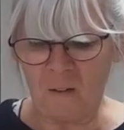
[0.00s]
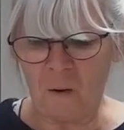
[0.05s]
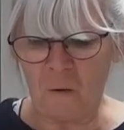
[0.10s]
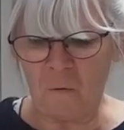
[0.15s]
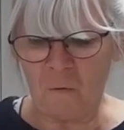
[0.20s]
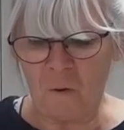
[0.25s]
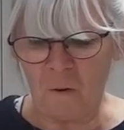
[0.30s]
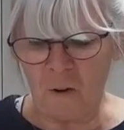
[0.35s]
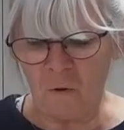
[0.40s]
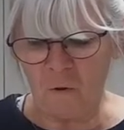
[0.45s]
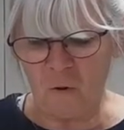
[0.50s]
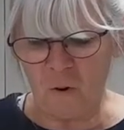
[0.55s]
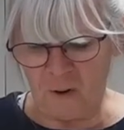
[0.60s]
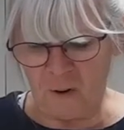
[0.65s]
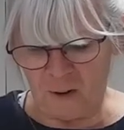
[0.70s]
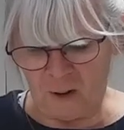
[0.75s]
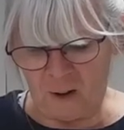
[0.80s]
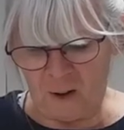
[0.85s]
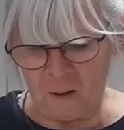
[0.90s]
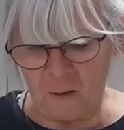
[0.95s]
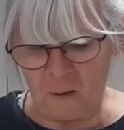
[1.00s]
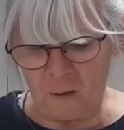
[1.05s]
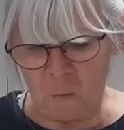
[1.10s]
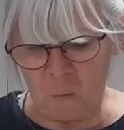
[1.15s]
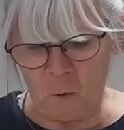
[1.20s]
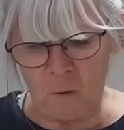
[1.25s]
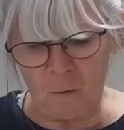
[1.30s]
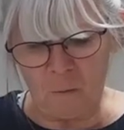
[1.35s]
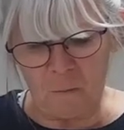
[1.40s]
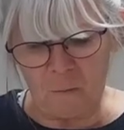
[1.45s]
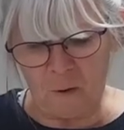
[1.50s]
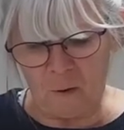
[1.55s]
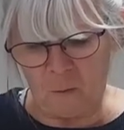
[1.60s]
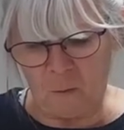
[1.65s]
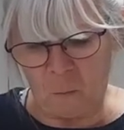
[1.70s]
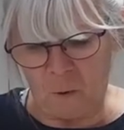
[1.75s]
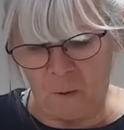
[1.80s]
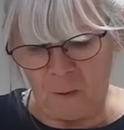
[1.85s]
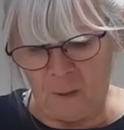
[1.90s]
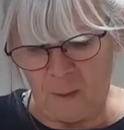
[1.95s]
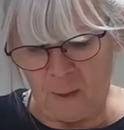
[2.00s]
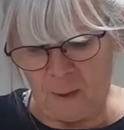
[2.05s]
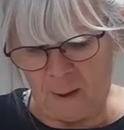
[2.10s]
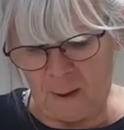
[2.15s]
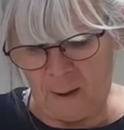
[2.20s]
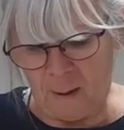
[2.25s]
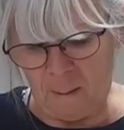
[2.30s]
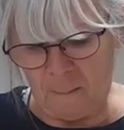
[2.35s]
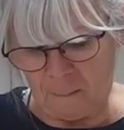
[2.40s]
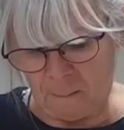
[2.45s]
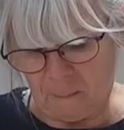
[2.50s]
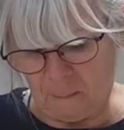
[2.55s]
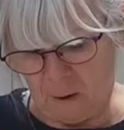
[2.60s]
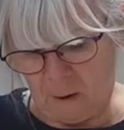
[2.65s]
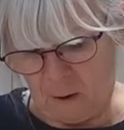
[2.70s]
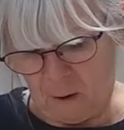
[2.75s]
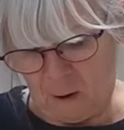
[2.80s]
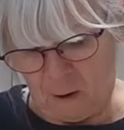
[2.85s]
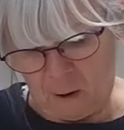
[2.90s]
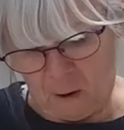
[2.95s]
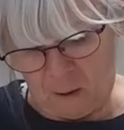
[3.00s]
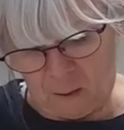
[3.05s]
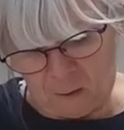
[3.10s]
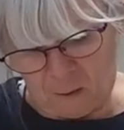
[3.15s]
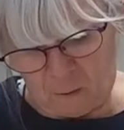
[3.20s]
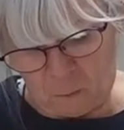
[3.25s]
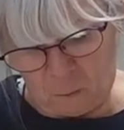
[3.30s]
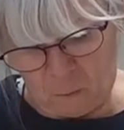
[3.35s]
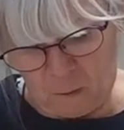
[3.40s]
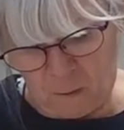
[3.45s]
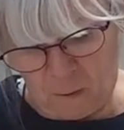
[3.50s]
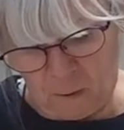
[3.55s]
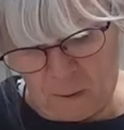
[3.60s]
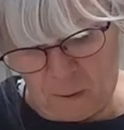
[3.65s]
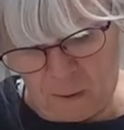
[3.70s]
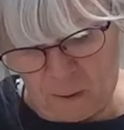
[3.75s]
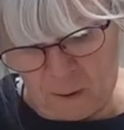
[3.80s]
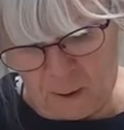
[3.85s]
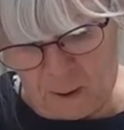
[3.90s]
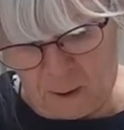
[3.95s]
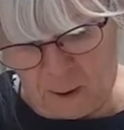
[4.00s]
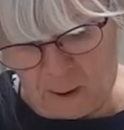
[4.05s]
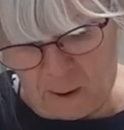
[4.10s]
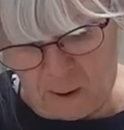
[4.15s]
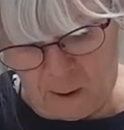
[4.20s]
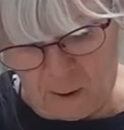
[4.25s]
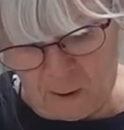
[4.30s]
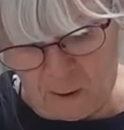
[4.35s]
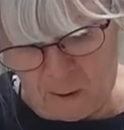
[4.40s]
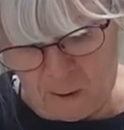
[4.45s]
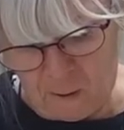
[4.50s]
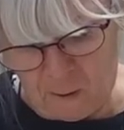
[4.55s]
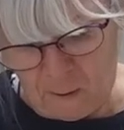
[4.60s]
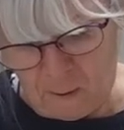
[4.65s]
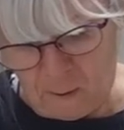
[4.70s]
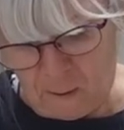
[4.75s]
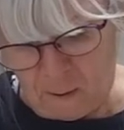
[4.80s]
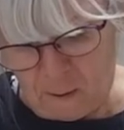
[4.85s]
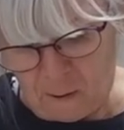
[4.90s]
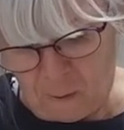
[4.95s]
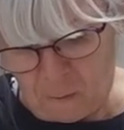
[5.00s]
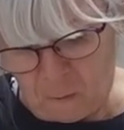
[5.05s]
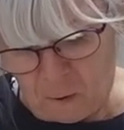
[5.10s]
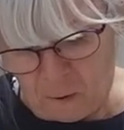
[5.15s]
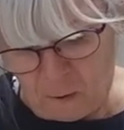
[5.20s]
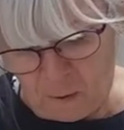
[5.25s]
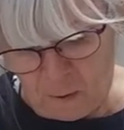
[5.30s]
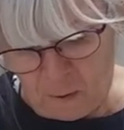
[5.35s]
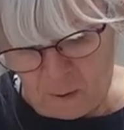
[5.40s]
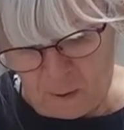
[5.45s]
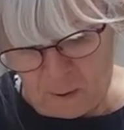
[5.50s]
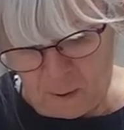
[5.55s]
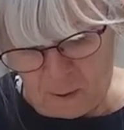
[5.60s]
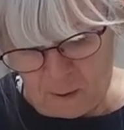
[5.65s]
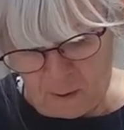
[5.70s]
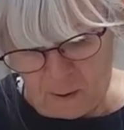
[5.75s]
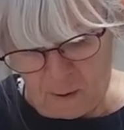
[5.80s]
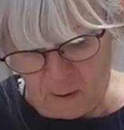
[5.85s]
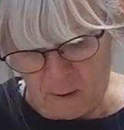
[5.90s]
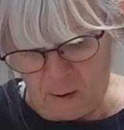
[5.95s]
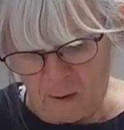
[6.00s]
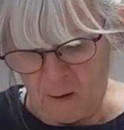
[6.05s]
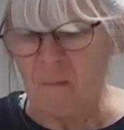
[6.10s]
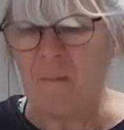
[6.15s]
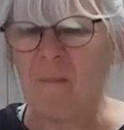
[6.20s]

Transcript: So if I try and count them, well, there's one there, and there's one there, and one there.